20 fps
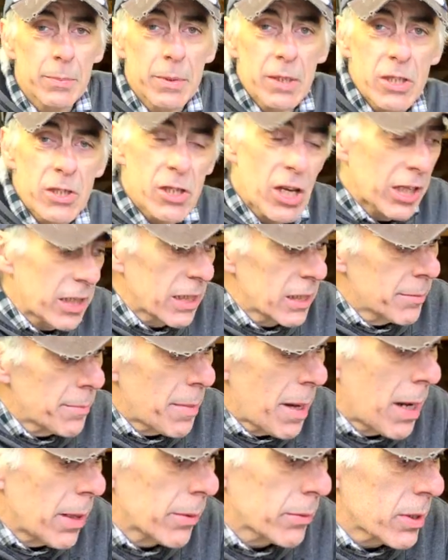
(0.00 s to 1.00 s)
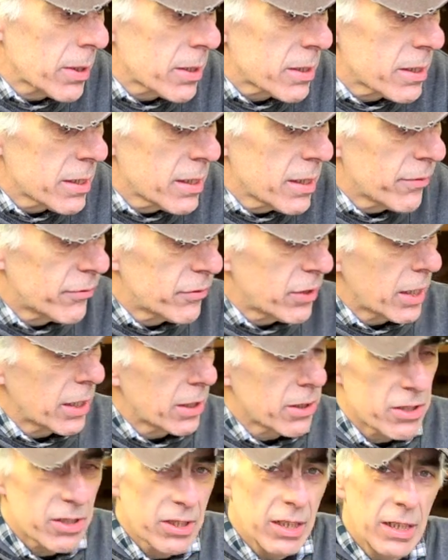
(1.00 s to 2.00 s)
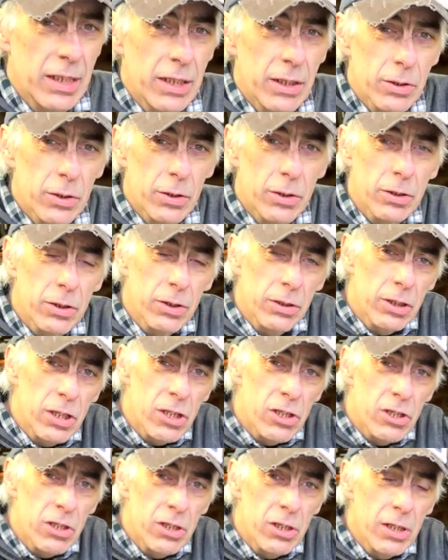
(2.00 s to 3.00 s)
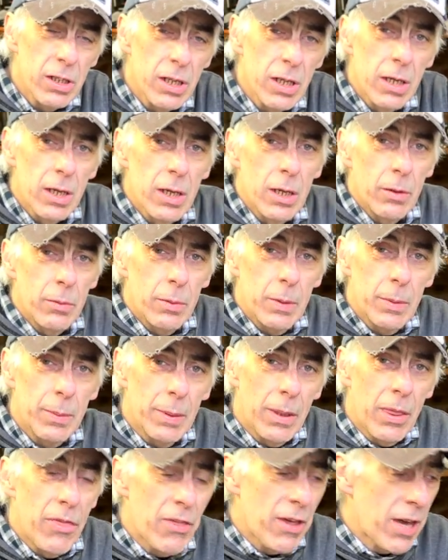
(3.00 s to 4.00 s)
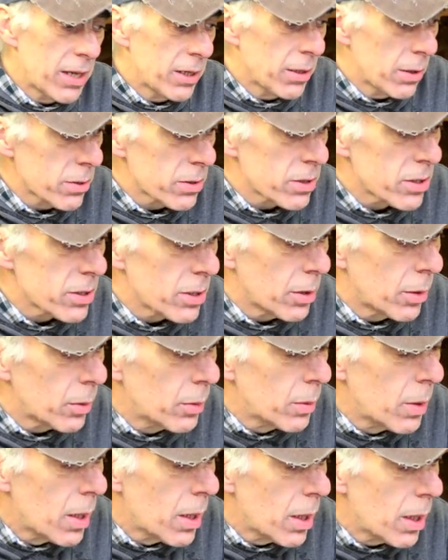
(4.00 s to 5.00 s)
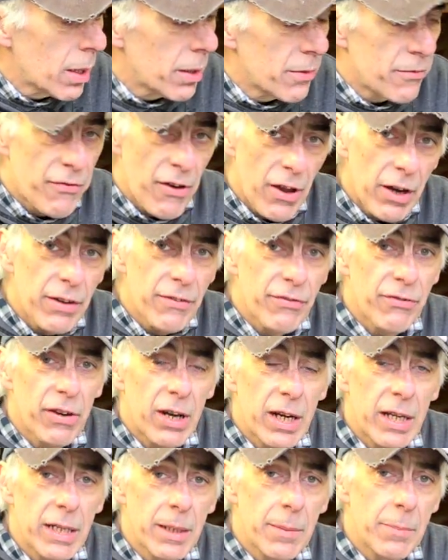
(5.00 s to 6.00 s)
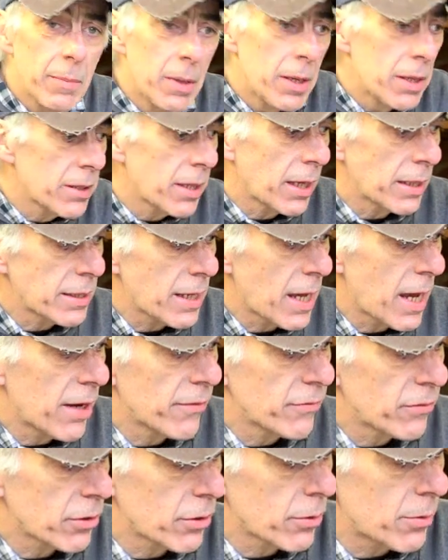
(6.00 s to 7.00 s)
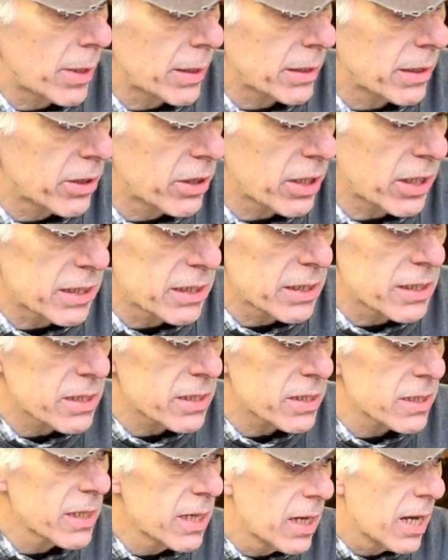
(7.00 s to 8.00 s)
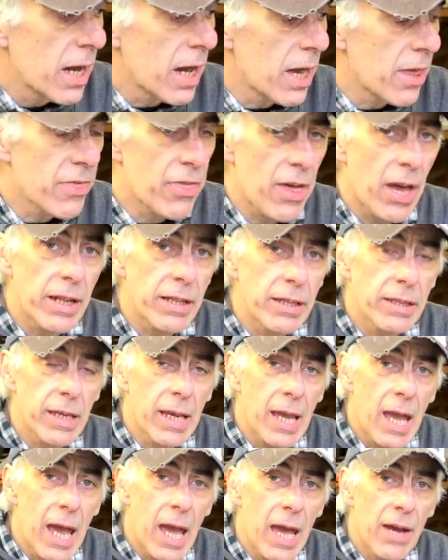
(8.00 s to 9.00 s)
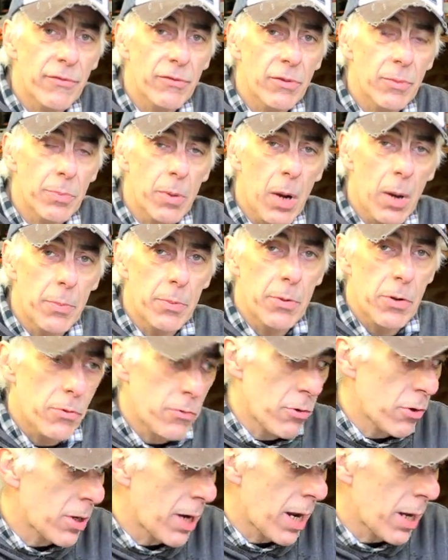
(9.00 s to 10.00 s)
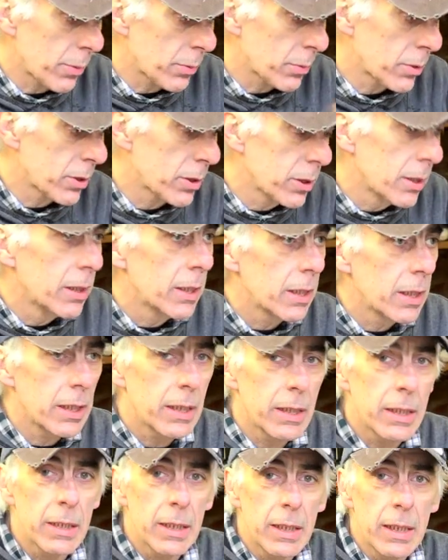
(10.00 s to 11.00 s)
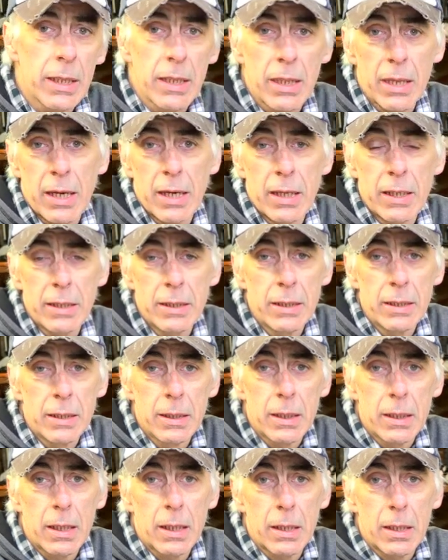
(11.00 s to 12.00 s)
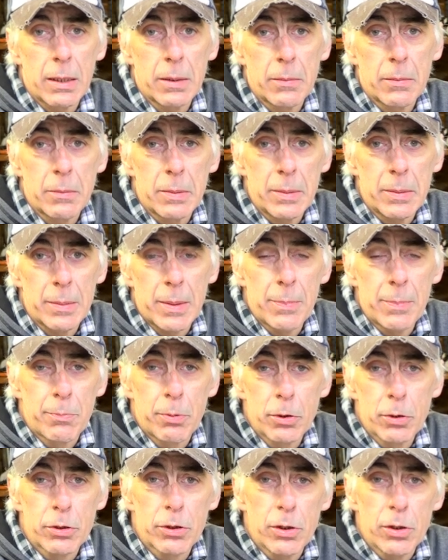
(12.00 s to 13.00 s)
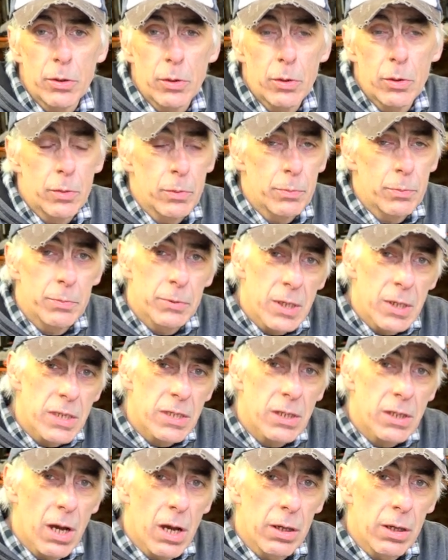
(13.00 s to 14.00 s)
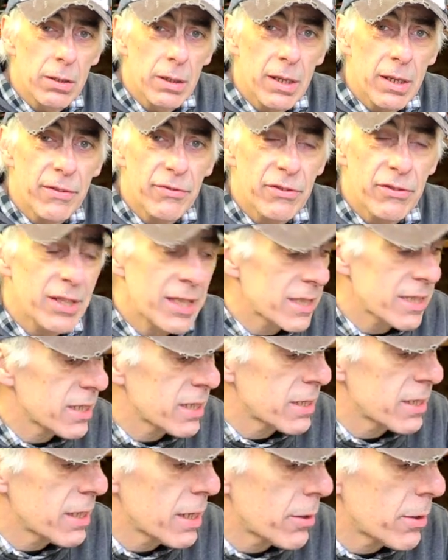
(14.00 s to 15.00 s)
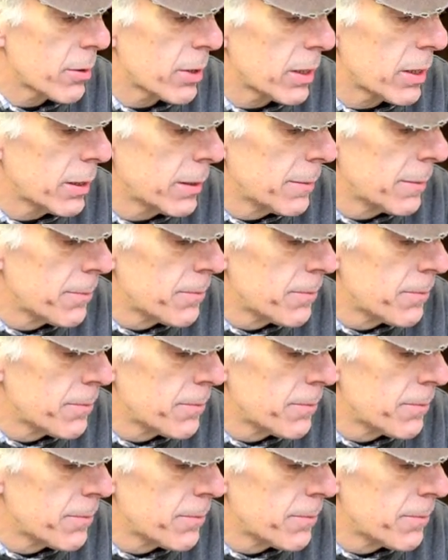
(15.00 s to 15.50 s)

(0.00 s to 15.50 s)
be checking them out and see if they are still in a good condition. We will then also verify them that they have the correct thickness and that they have the proper runout. And then we will put the new disc on if necessary.